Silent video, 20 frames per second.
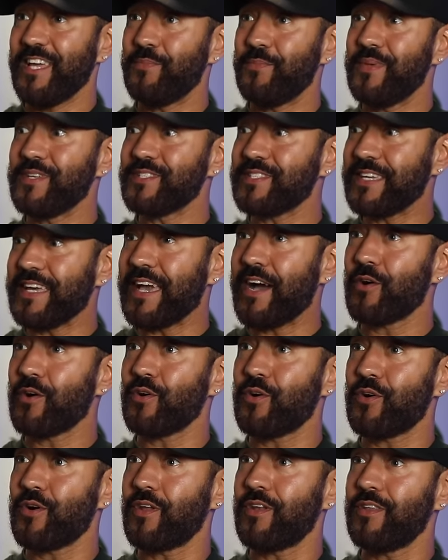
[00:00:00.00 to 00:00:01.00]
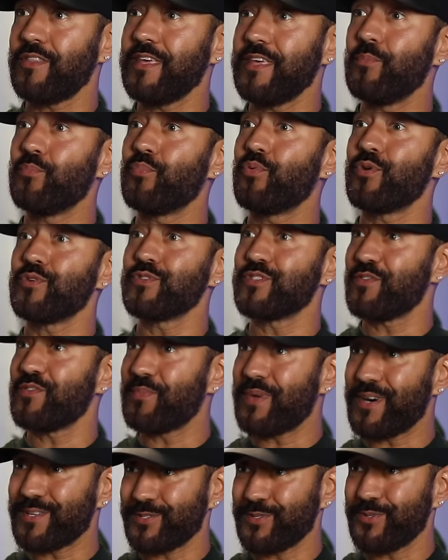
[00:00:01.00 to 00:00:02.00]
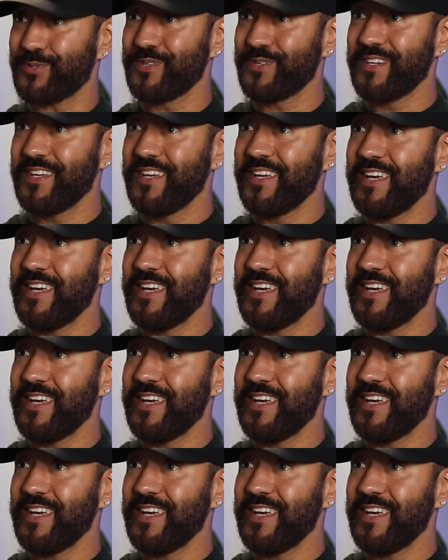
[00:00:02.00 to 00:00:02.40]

and missing out on the importance of muscle.